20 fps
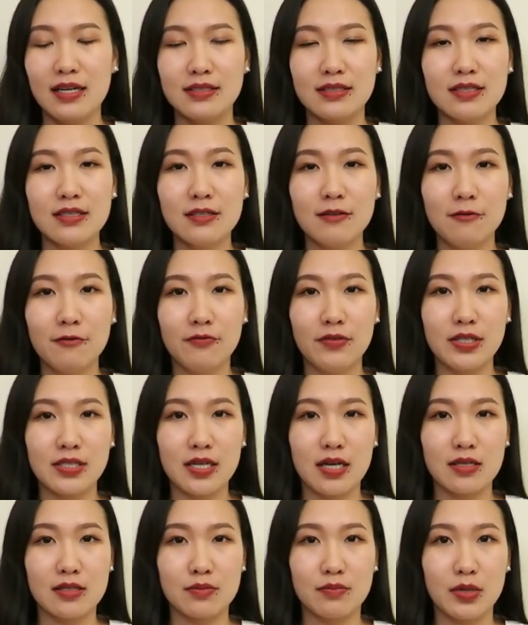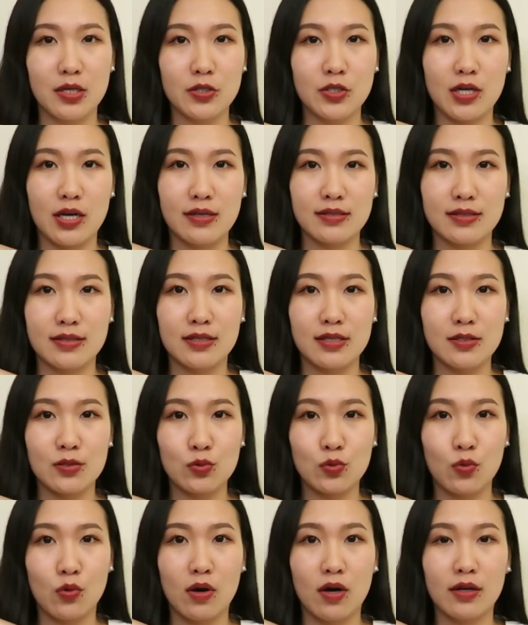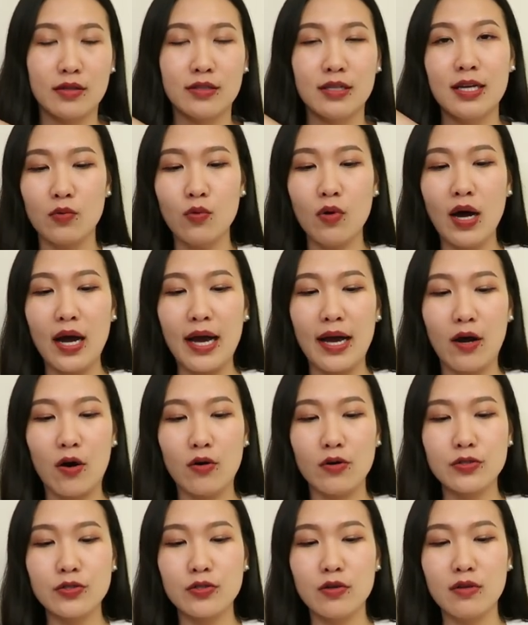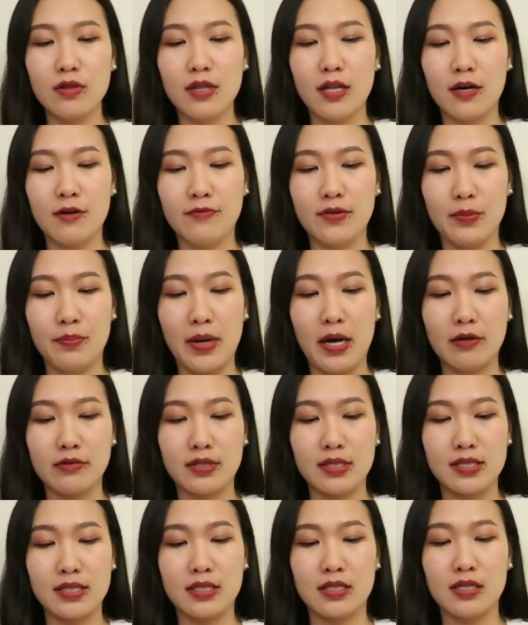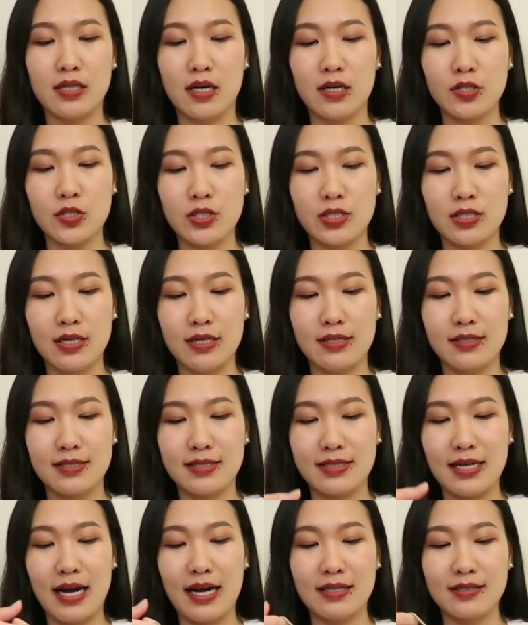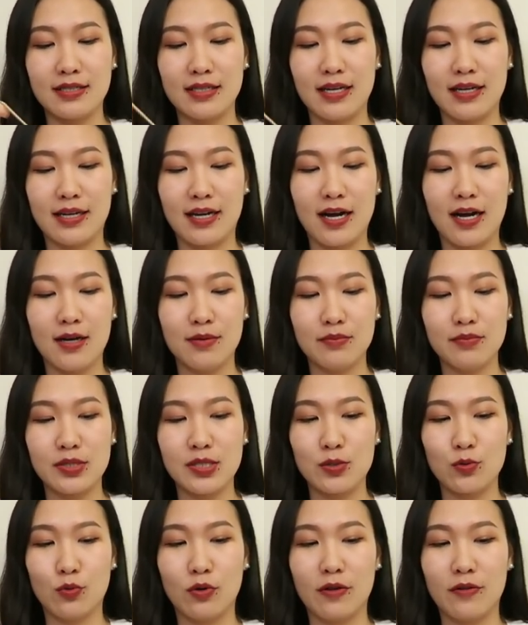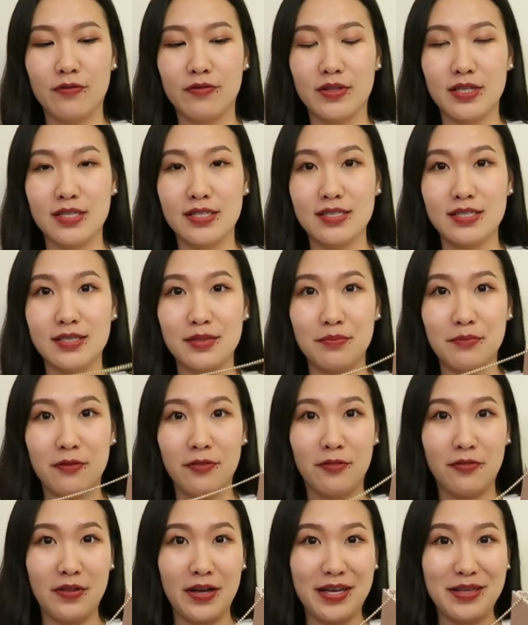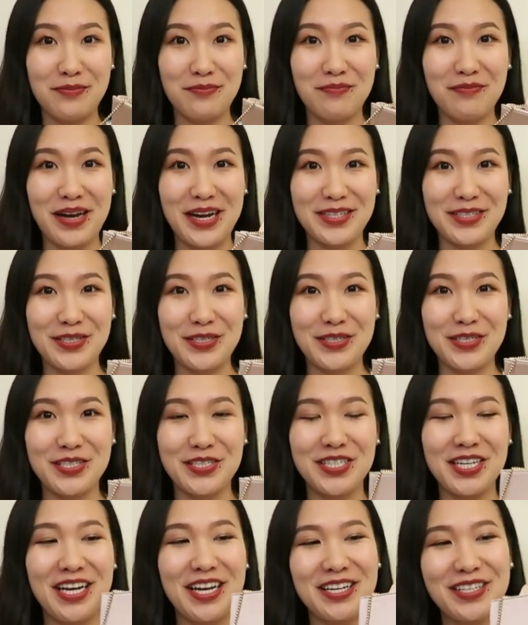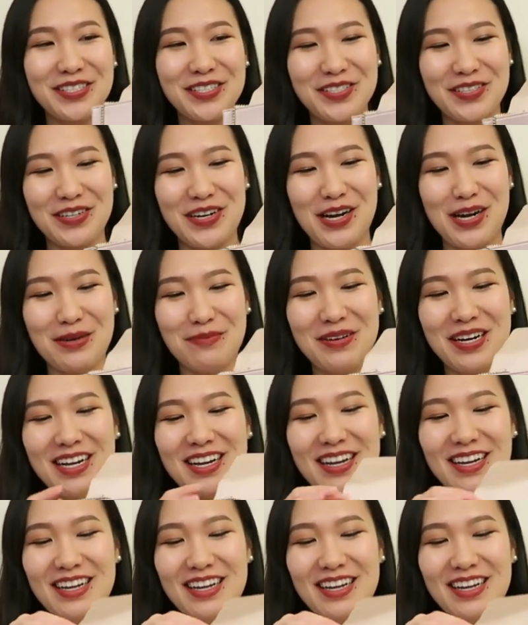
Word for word: it doesn't fit as much as this one. What I also love about this clutch is that it comes with this thin metal chain strap